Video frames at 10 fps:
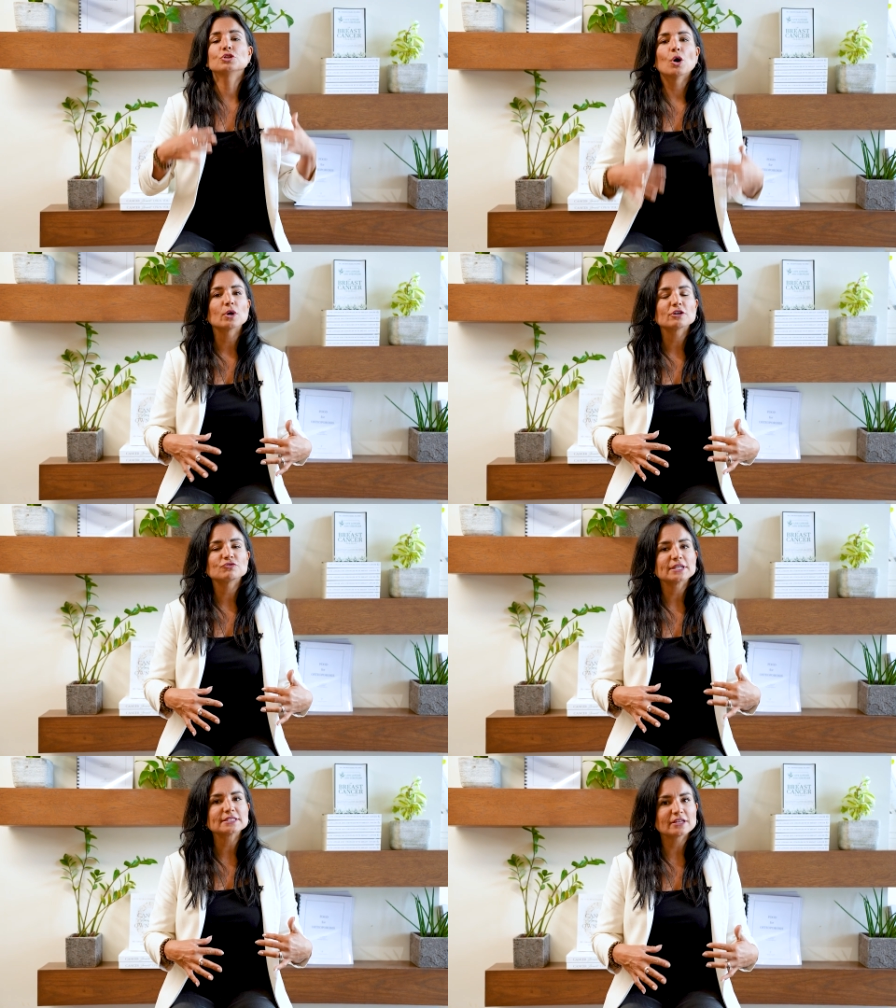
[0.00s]
lower
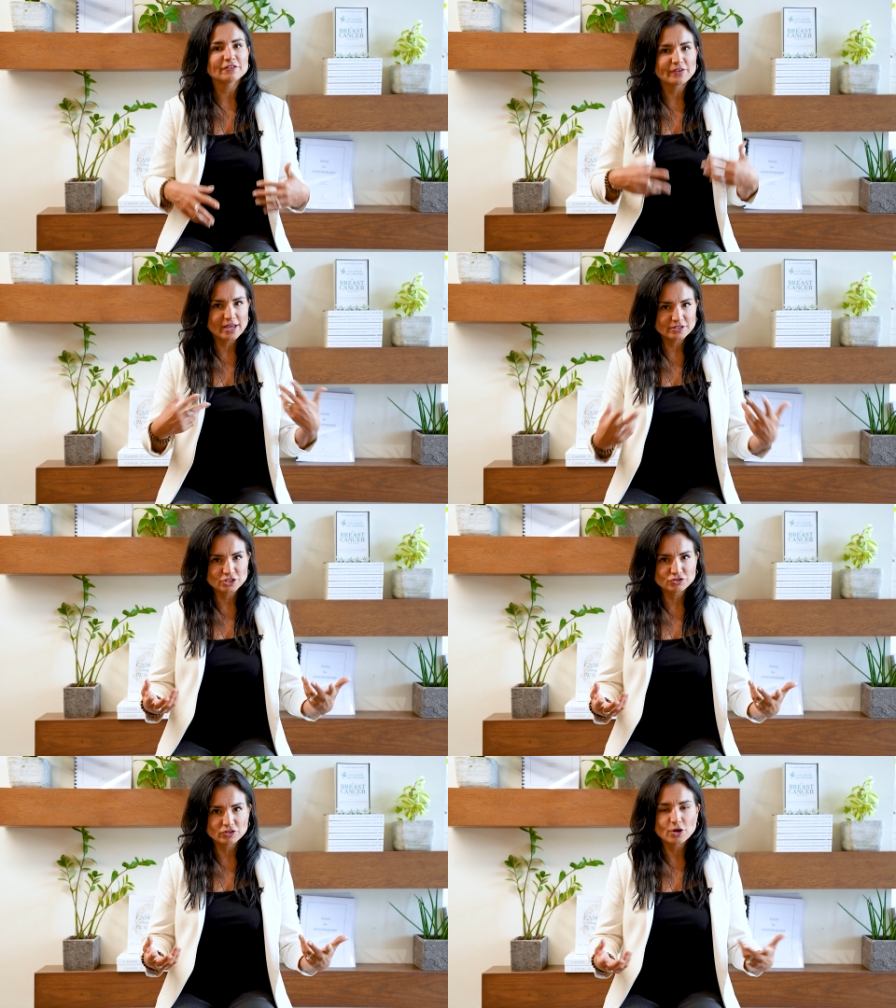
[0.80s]
risk of cancer
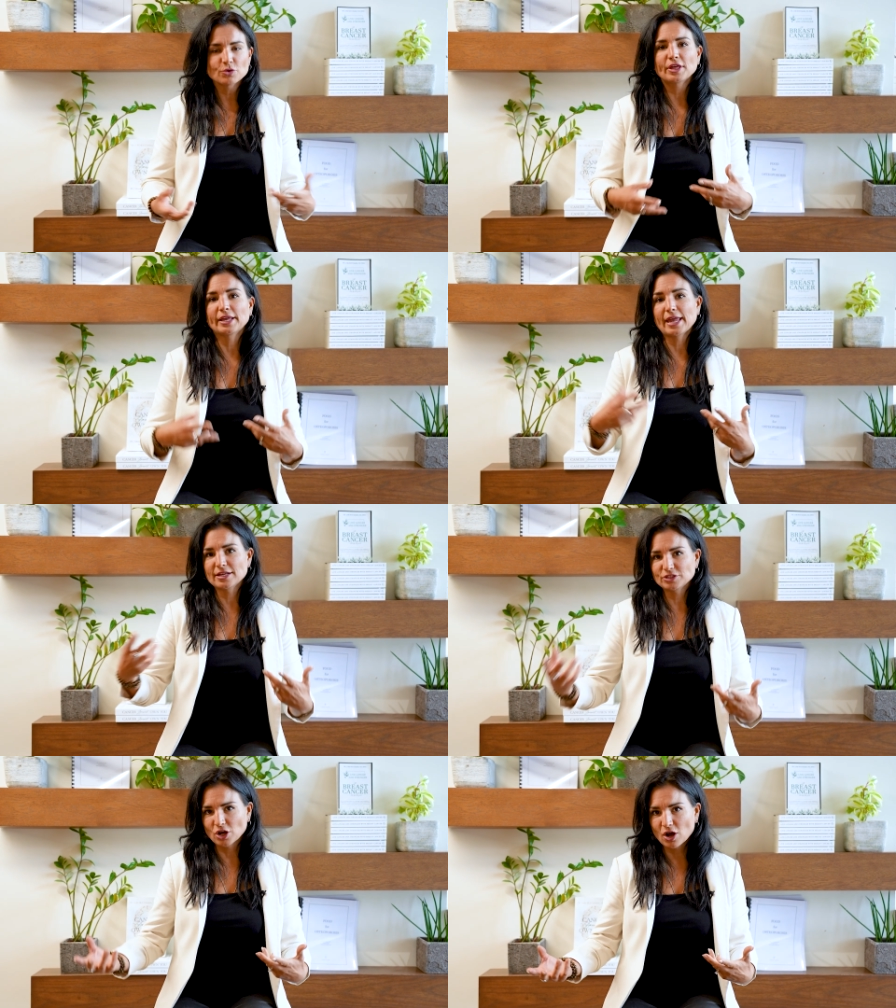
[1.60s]
growth and
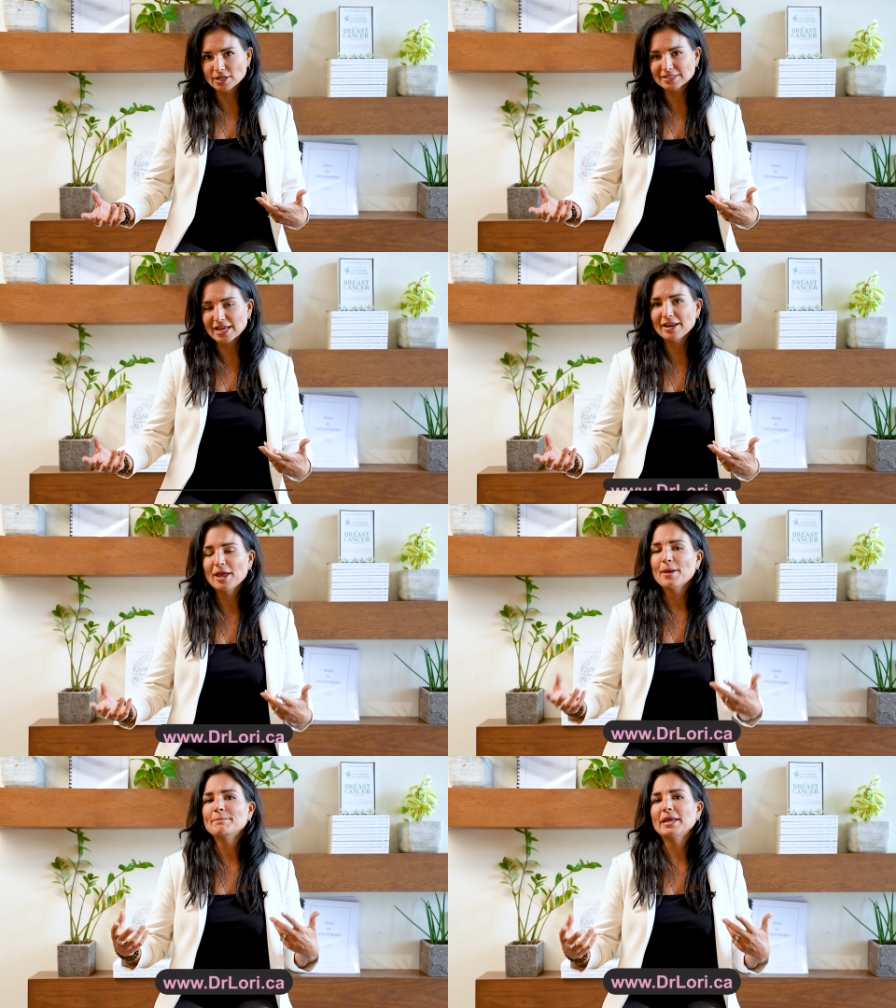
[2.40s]
cancer onset,
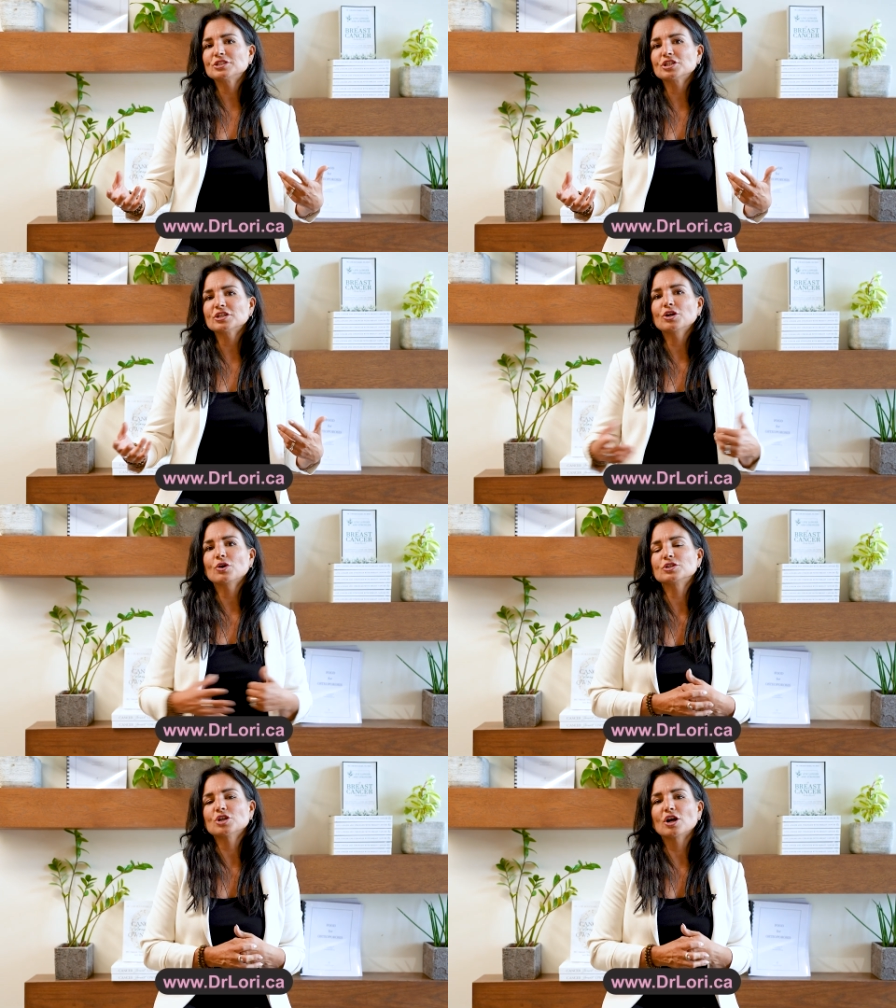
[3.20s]
make sure to go
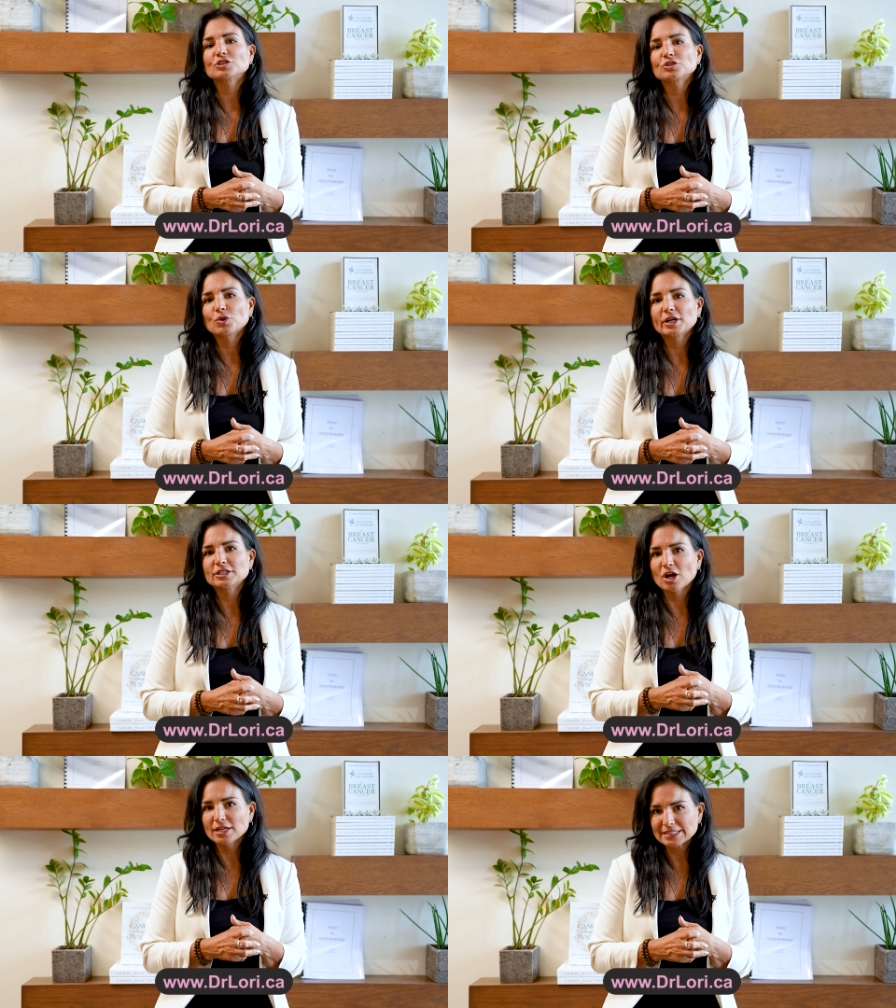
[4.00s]
to
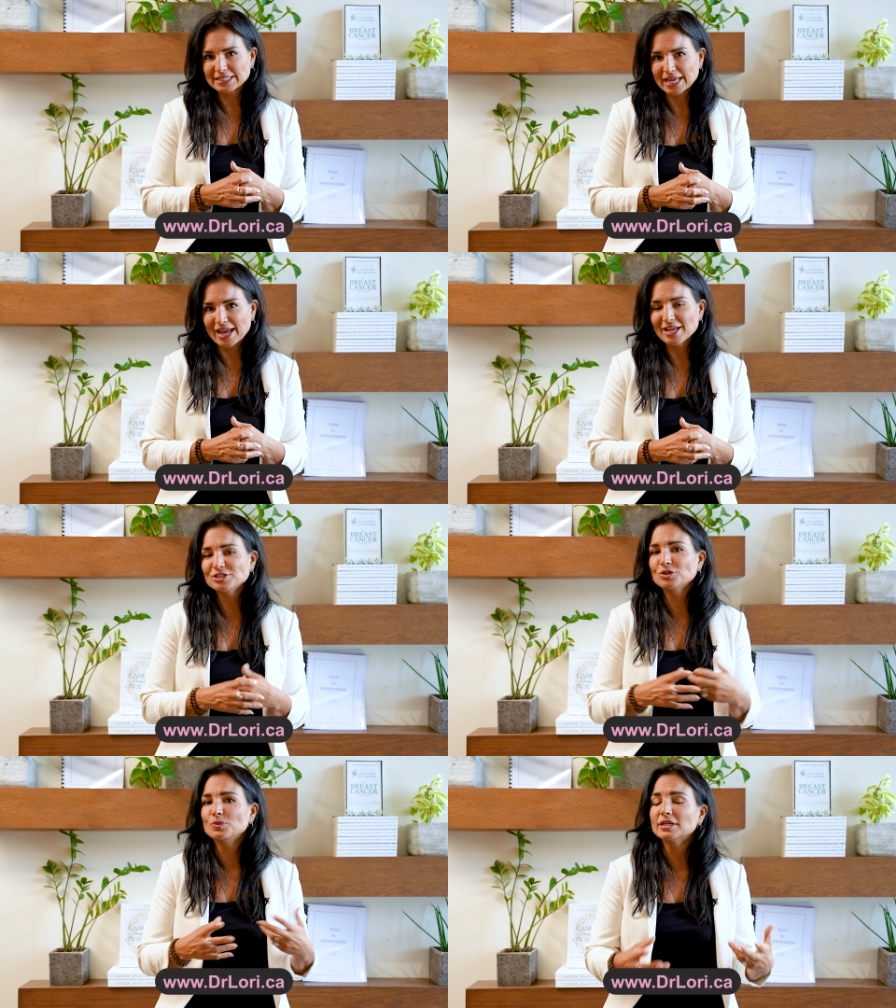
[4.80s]
drlori.ca
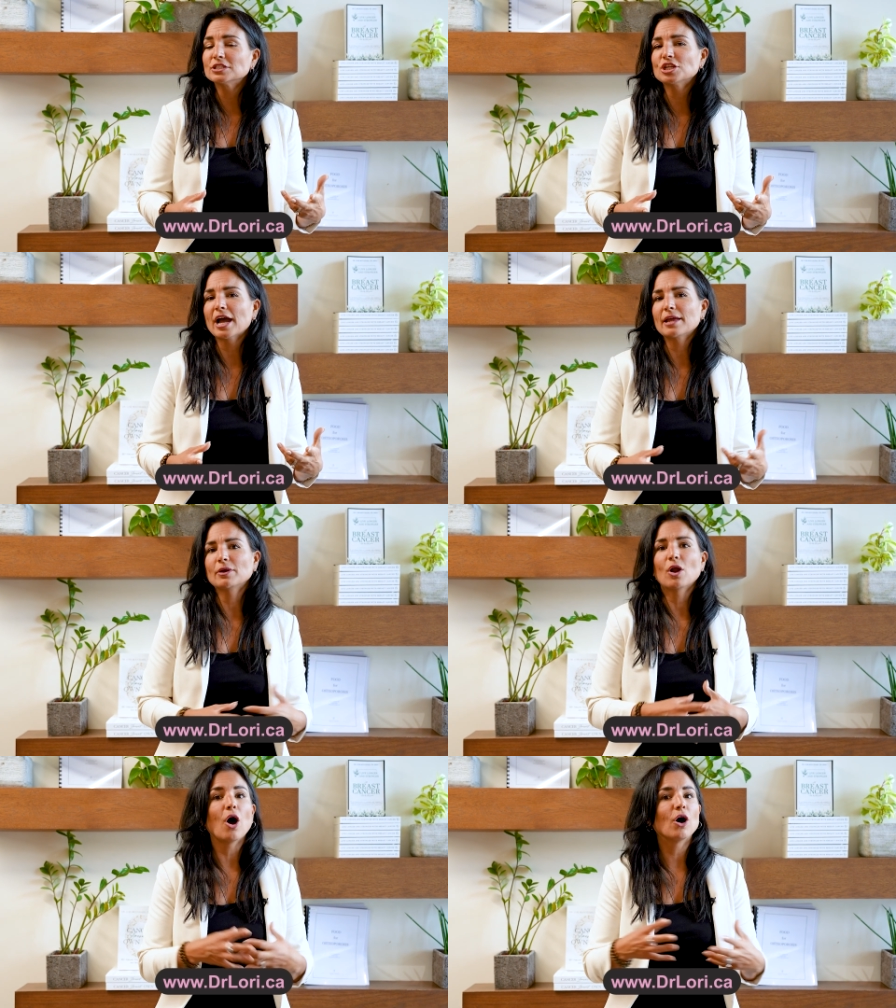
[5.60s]
so we can chat
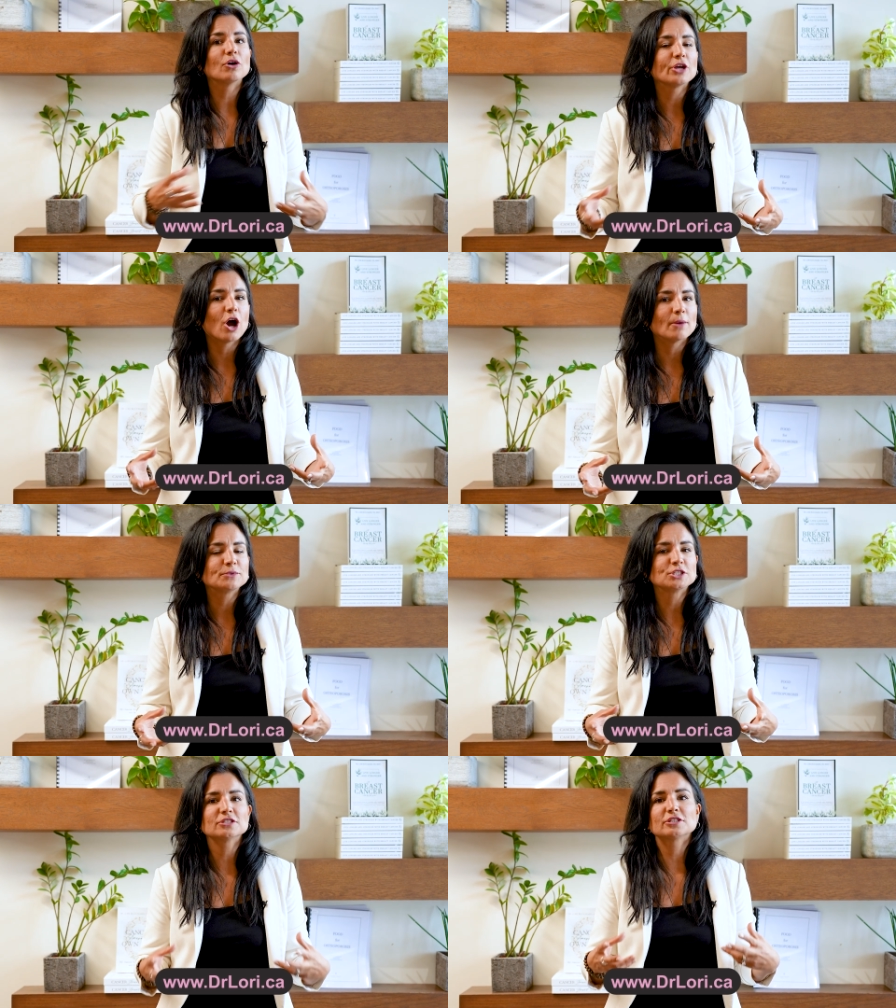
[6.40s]
about all the
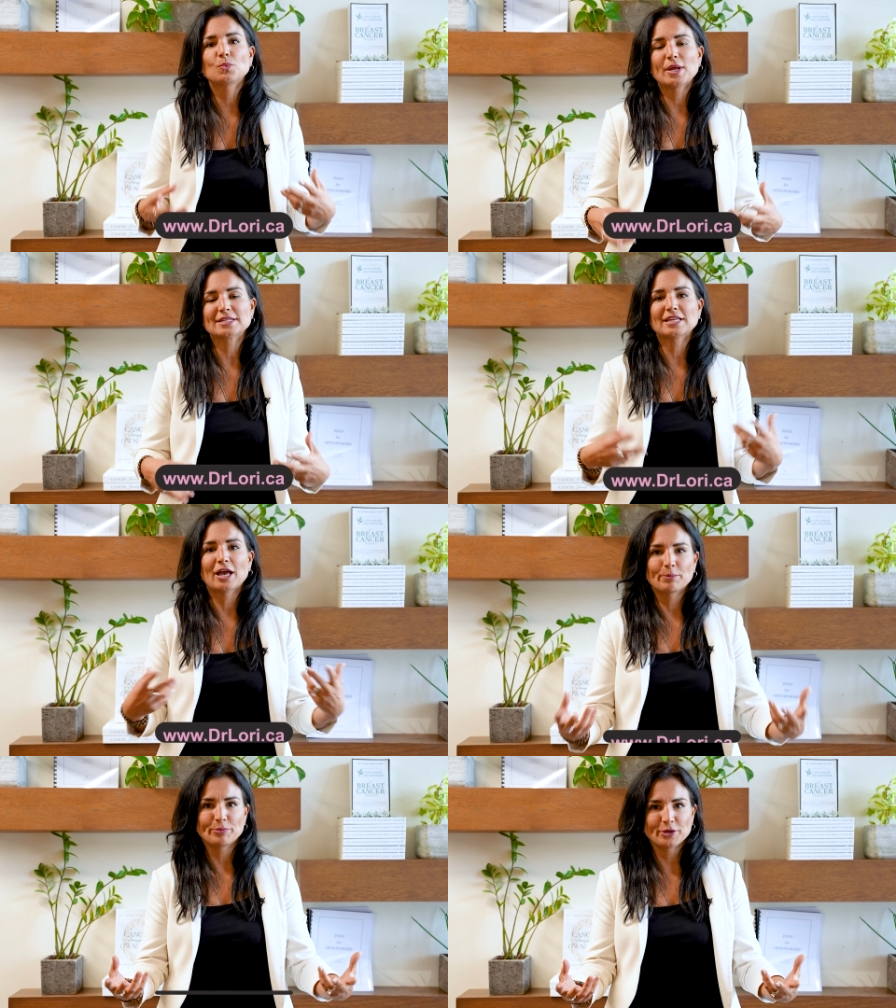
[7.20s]
options and ways to
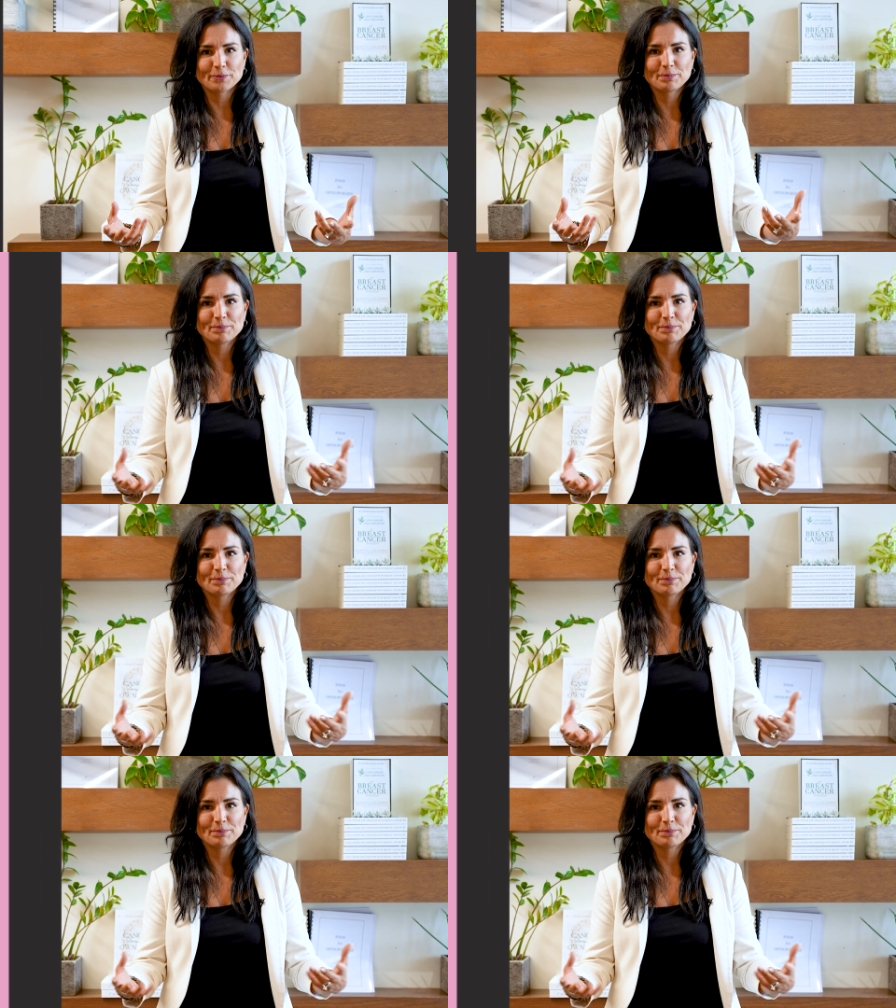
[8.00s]
help you.